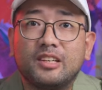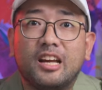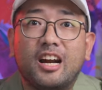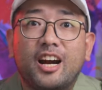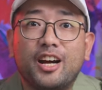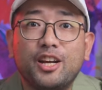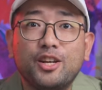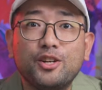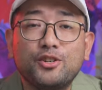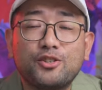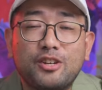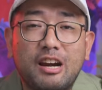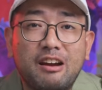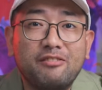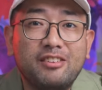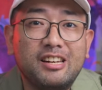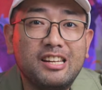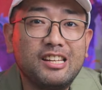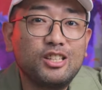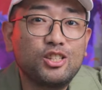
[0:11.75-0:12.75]
Are you
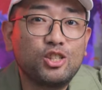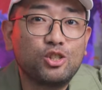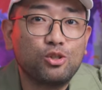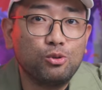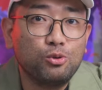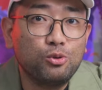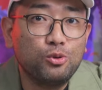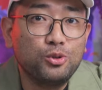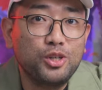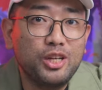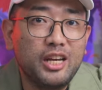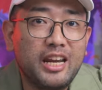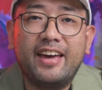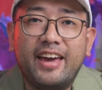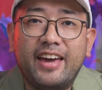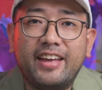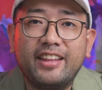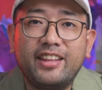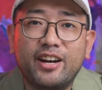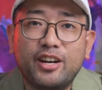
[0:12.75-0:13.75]
traveling soon?
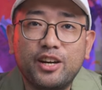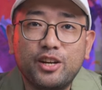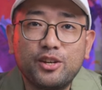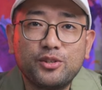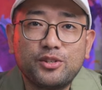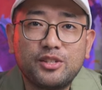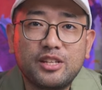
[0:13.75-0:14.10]
And are you